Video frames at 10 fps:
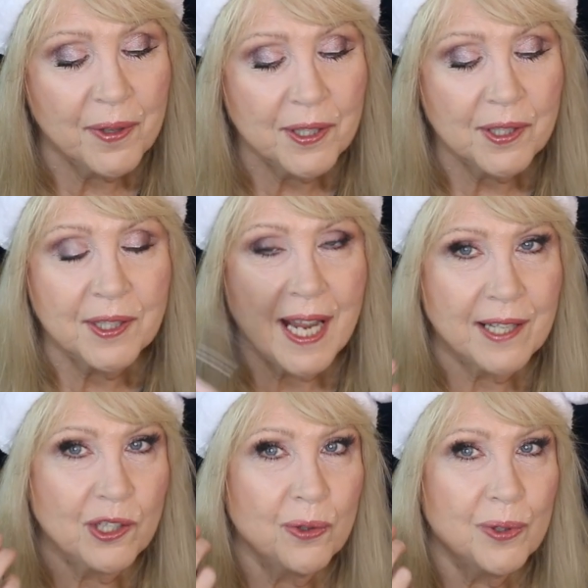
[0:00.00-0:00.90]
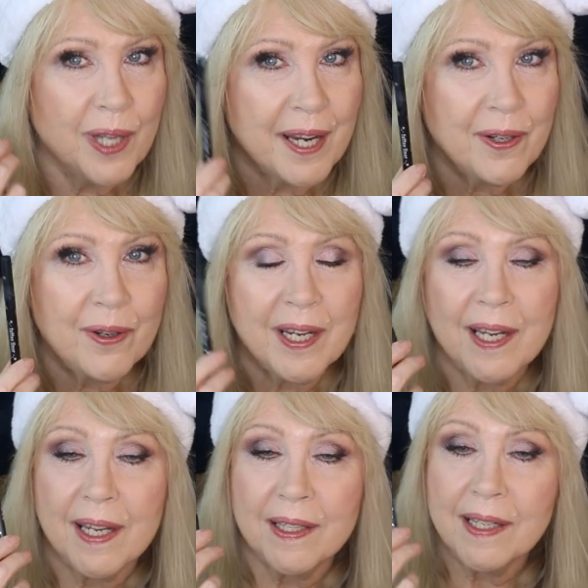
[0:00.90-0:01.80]
this is Tattoo Liner,
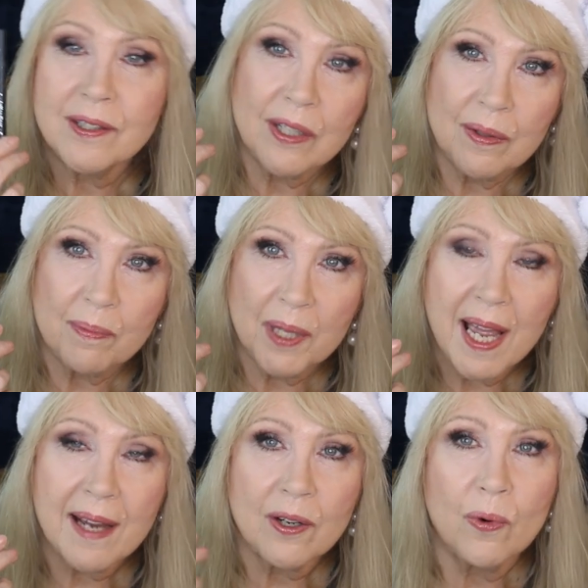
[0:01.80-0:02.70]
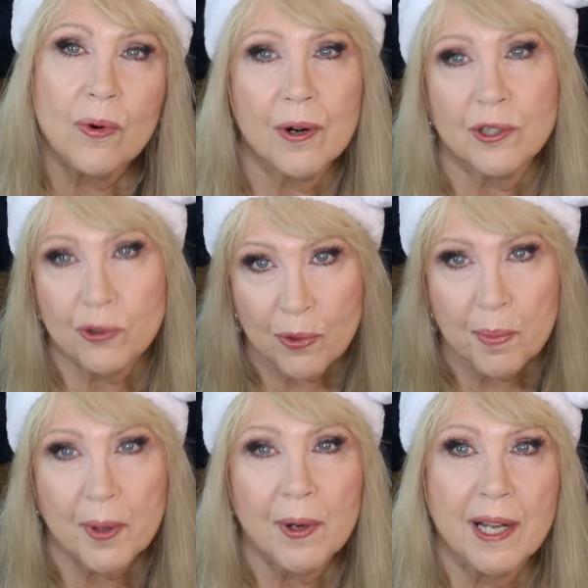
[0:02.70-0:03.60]
and it's in black, or
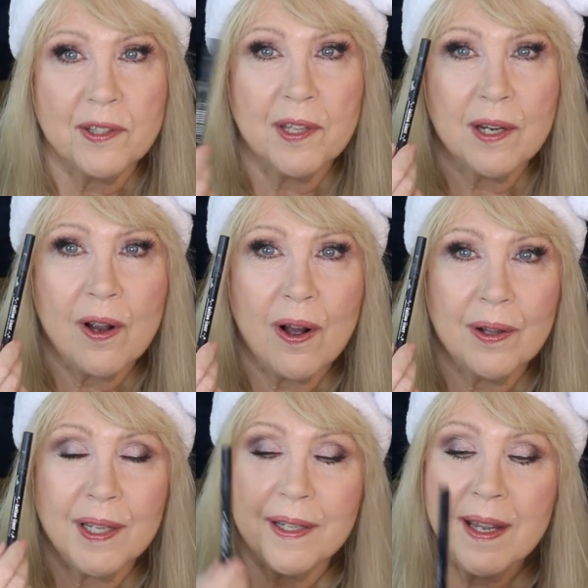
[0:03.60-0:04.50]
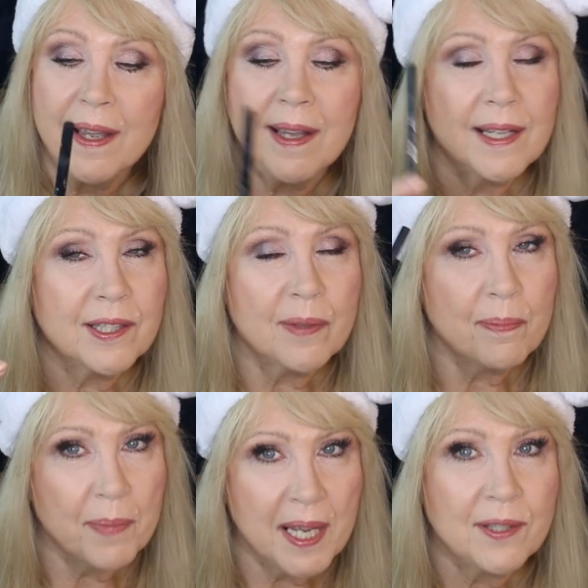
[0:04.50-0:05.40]
Trooper as they call it. It's the
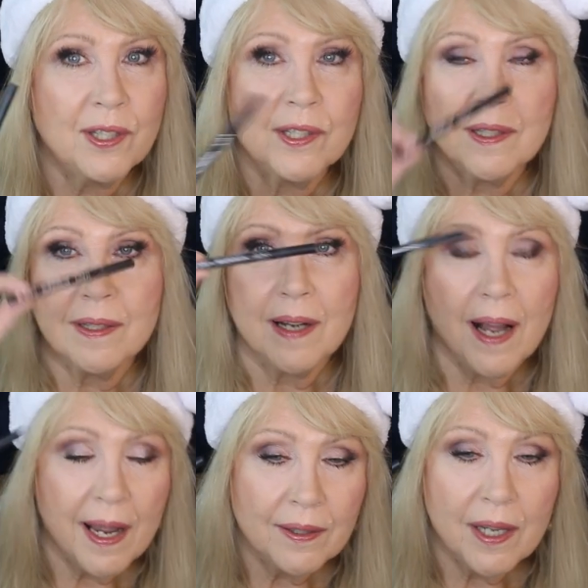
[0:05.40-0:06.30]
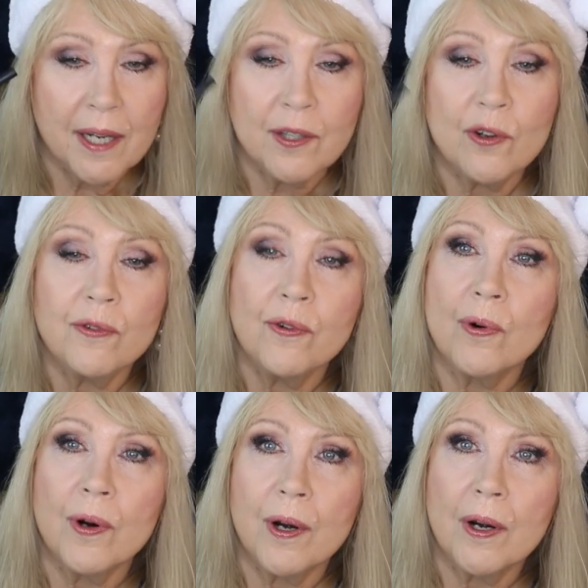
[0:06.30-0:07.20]
best eyeliner
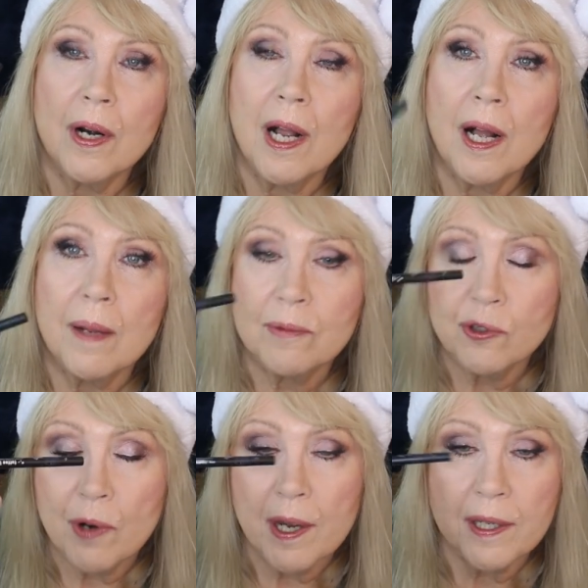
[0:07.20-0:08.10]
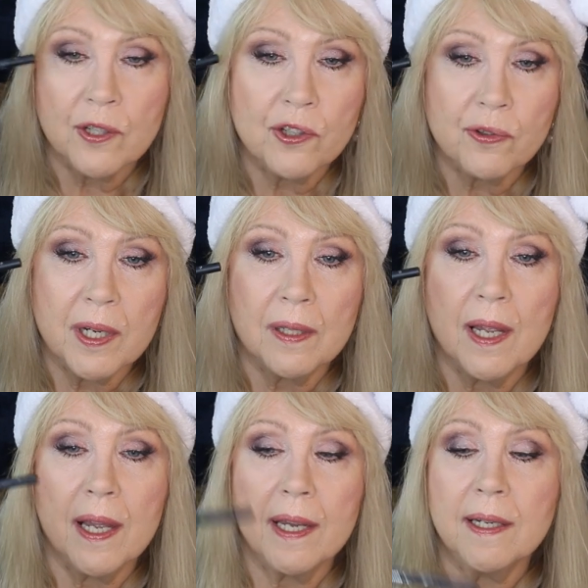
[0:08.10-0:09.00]
for drawing a straight
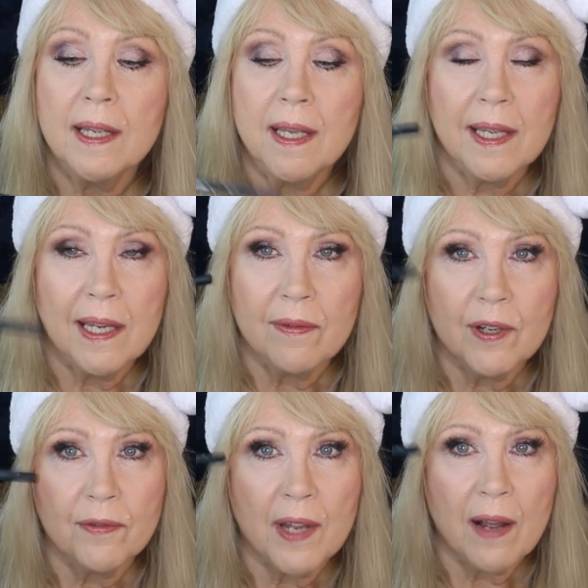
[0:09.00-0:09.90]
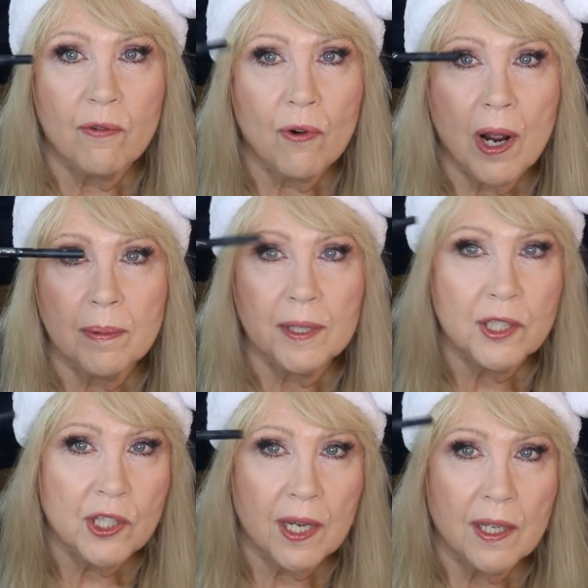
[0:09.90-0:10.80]
line. Even if you have wobbly,
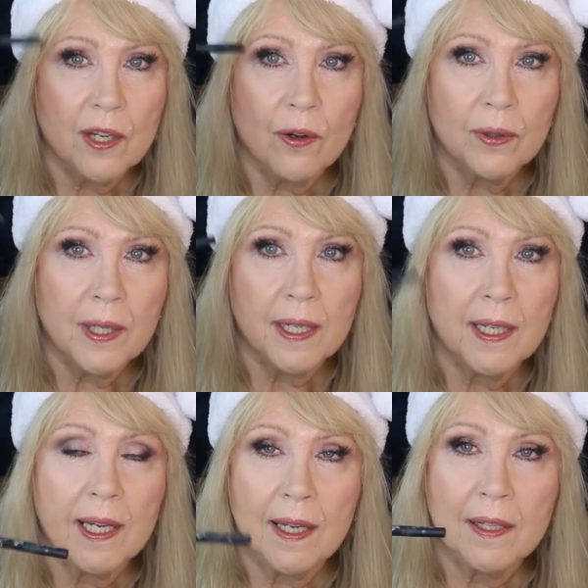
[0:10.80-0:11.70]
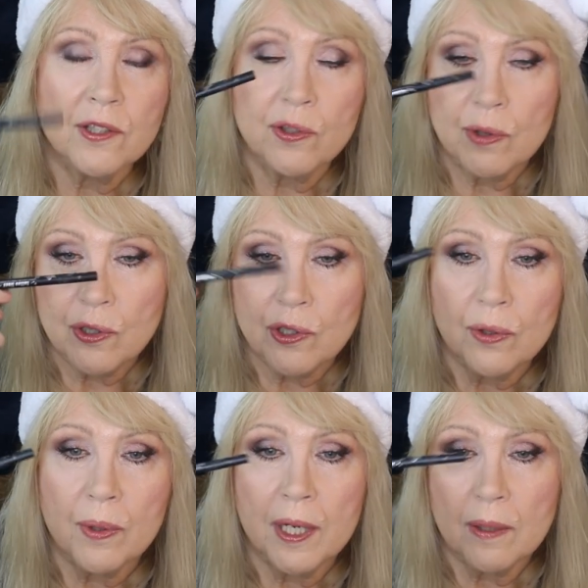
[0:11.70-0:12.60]
shaky old lady hands, you can
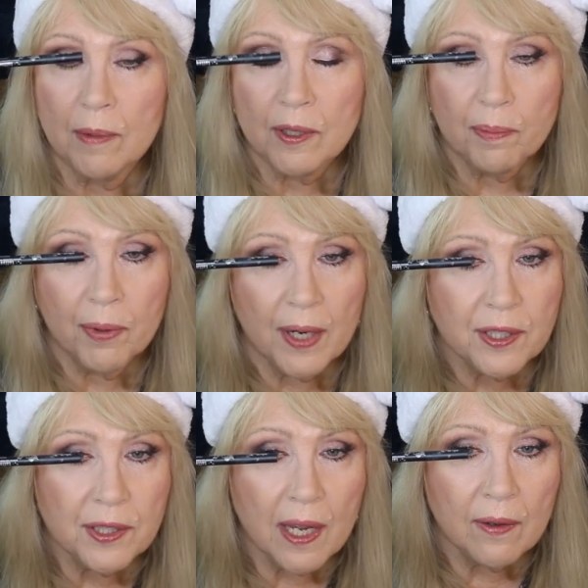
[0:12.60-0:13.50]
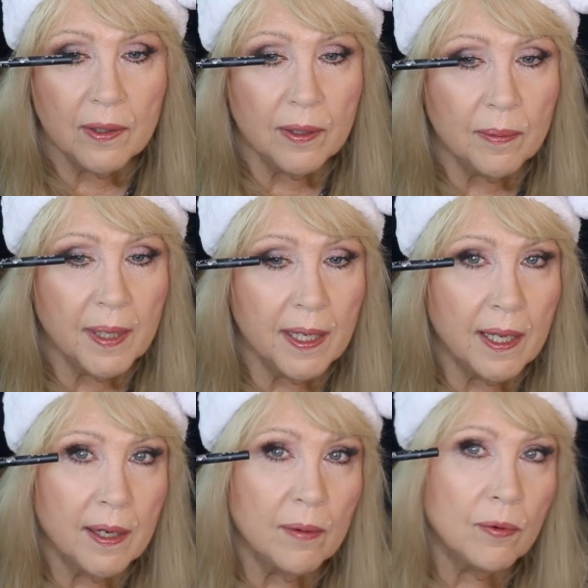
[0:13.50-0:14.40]
do it. Just press down a little bit
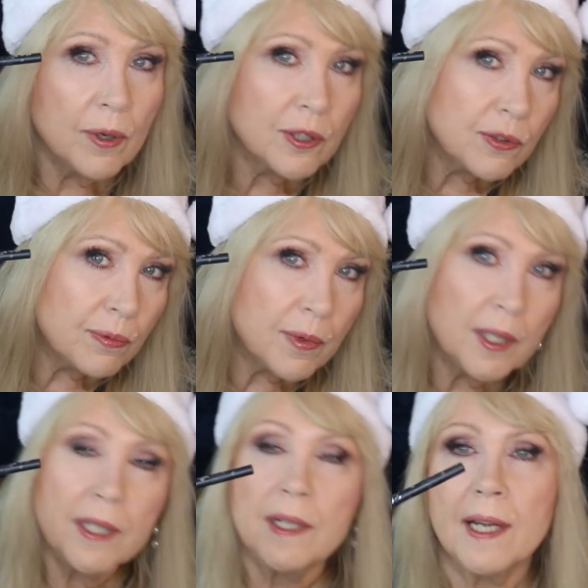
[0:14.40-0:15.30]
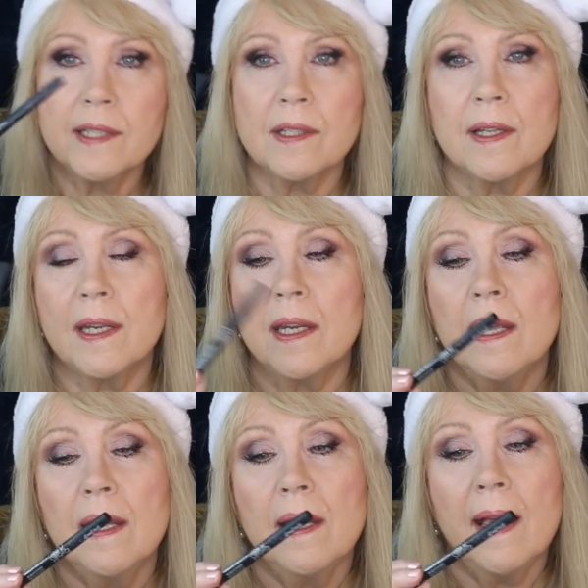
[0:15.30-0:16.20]
and it works really nicely.
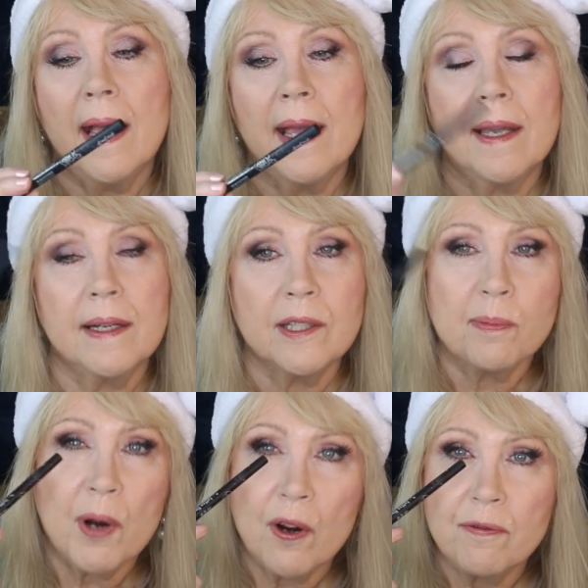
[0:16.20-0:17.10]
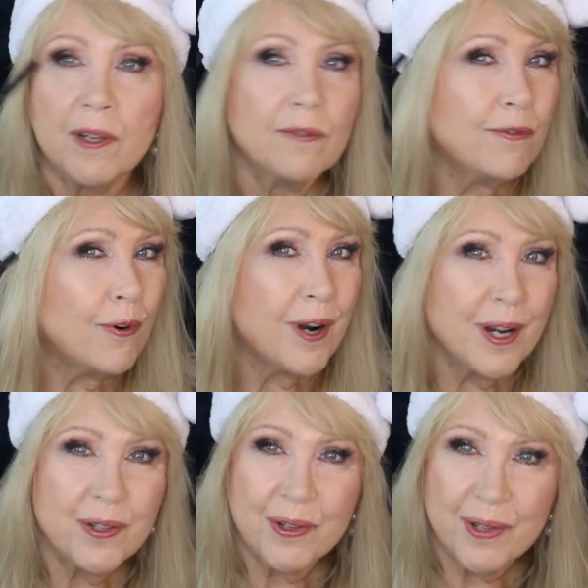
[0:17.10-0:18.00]
And it's perfect for
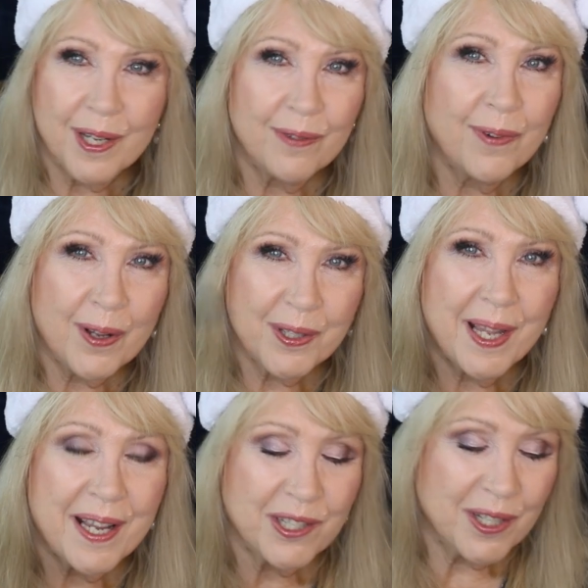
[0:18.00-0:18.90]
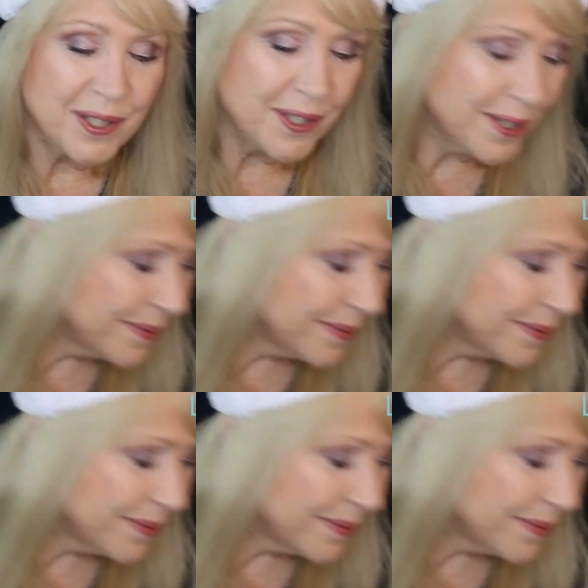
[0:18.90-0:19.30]
underneath false lashes.